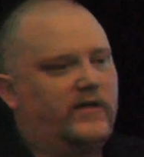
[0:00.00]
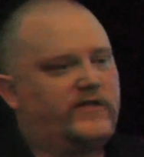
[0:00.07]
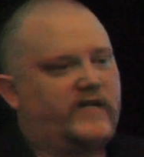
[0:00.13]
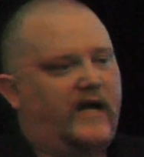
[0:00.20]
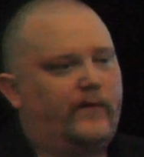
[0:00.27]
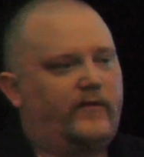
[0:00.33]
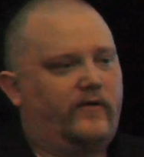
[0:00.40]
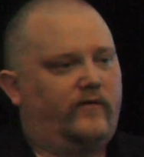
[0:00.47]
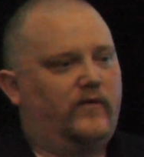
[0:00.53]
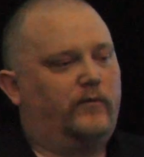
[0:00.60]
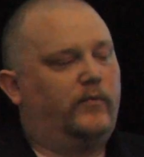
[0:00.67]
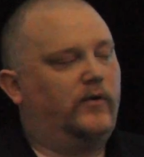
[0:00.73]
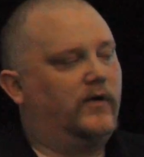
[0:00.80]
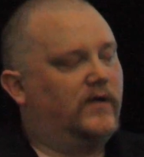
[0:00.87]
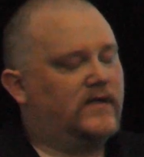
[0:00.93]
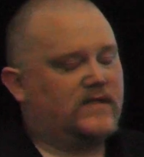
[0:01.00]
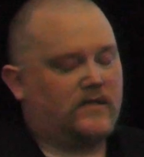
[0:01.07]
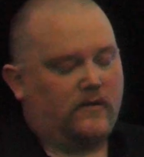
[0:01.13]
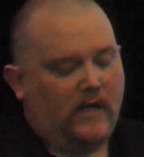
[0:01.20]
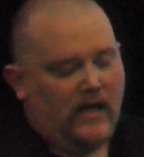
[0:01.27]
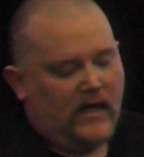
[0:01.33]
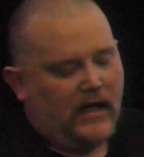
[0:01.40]
the chapter of a book.
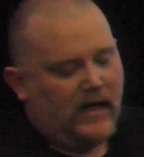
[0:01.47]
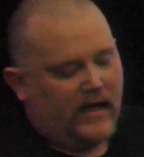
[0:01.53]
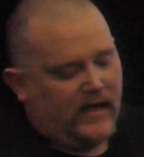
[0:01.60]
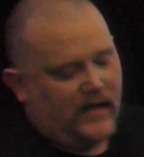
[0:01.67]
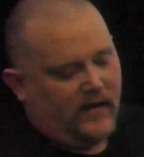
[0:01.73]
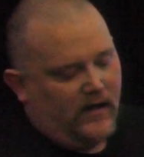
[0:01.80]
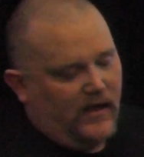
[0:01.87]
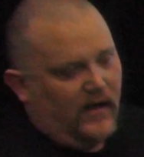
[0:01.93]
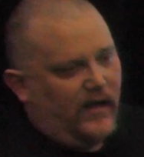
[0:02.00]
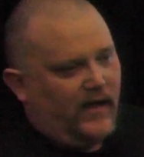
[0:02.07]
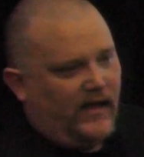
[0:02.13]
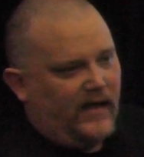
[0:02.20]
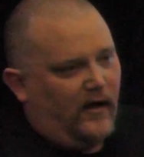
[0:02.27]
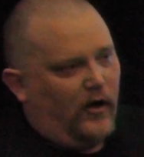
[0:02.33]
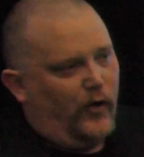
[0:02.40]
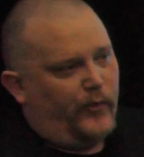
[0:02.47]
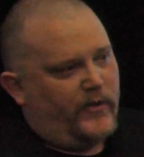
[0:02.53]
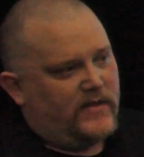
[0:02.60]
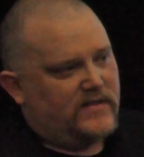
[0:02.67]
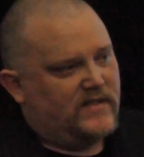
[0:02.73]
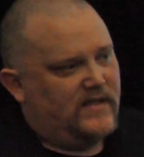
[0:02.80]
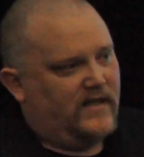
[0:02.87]
So it
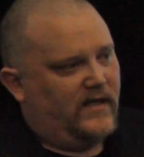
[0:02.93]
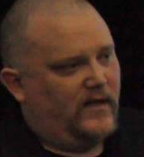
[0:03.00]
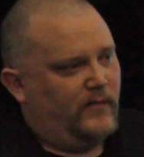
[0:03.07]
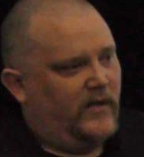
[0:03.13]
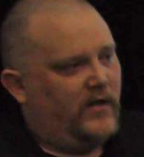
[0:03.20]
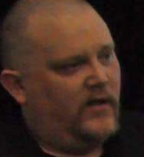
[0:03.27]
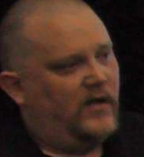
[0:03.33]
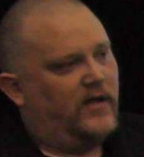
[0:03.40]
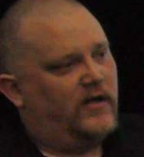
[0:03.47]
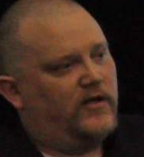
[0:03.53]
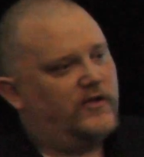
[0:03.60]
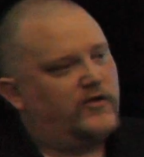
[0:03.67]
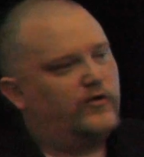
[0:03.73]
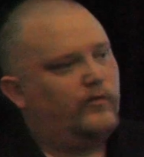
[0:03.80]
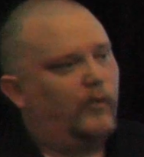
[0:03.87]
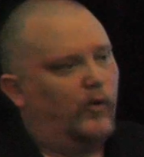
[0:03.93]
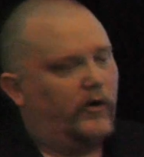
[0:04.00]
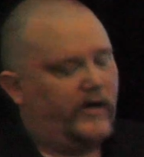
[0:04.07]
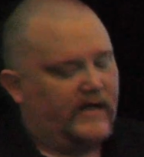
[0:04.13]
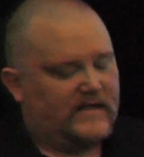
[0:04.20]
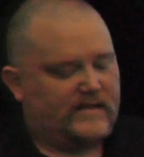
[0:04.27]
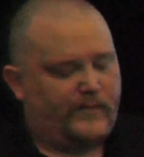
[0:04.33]
opens them to more
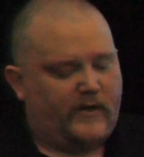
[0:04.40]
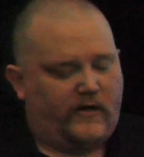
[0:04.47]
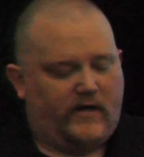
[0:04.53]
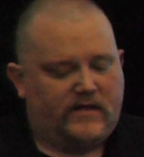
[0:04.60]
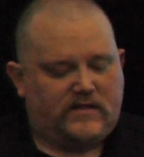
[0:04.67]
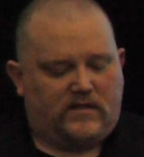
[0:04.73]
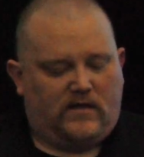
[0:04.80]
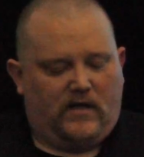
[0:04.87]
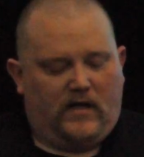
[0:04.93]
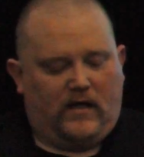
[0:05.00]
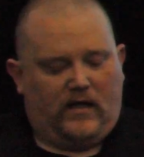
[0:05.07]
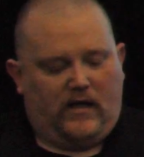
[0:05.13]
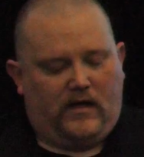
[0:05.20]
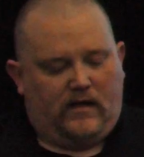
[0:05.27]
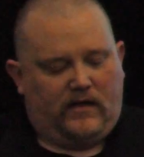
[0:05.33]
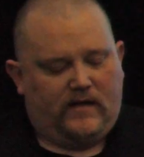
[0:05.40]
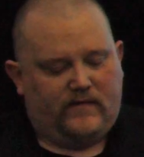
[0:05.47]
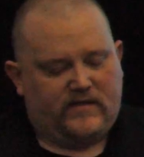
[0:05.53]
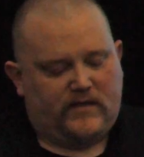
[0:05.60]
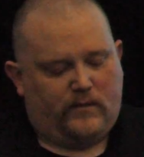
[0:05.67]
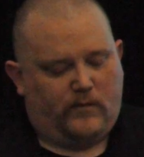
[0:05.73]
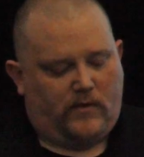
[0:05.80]
experience and gives
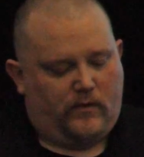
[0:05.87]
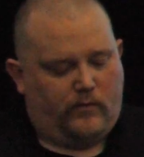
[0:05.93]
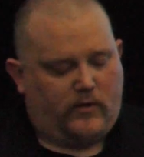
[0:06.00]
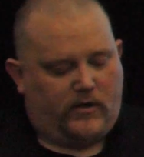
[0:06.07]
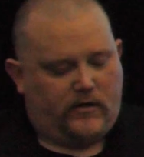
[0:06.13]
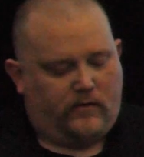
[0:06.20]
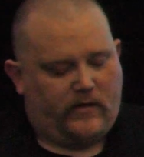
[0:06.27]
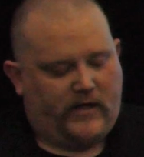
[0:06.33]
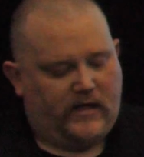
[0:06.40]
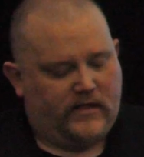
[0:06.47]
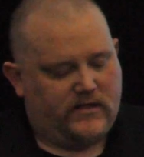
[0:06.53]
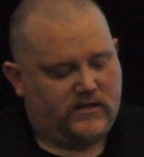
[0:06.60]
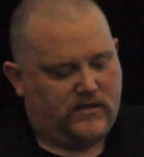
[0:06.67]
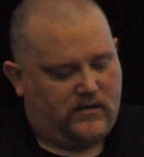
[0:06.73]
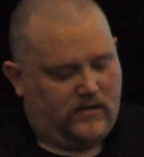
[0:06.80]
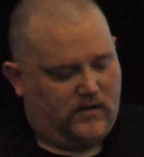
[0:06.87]
them a broader range.